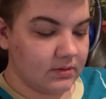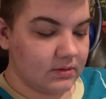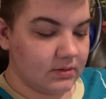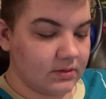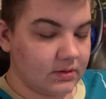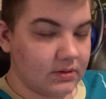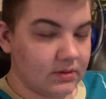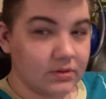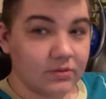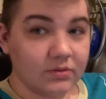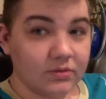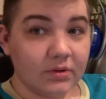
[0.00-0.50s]

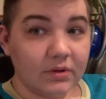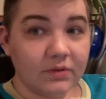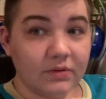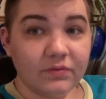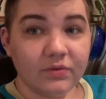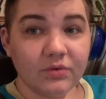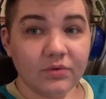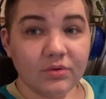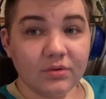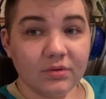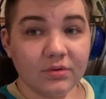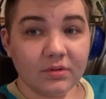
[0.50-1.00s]
it's really
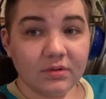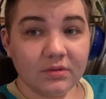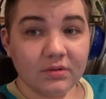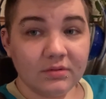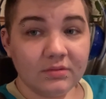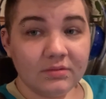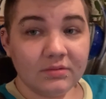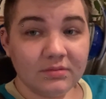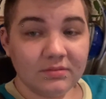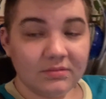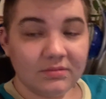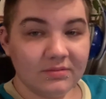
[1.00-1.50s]
full.
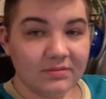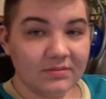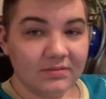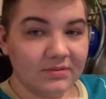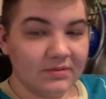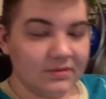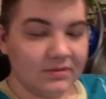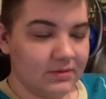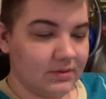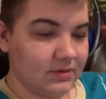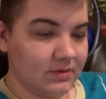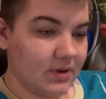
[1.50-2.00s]

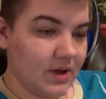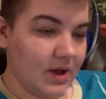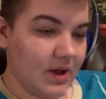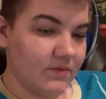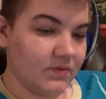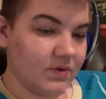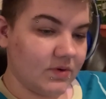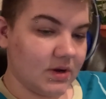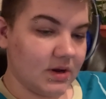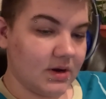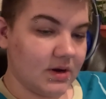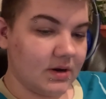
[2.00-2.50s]
So I
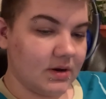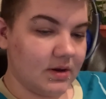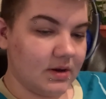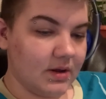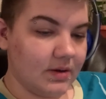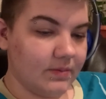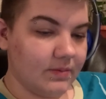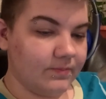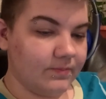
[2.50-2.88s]
haven't done it yet.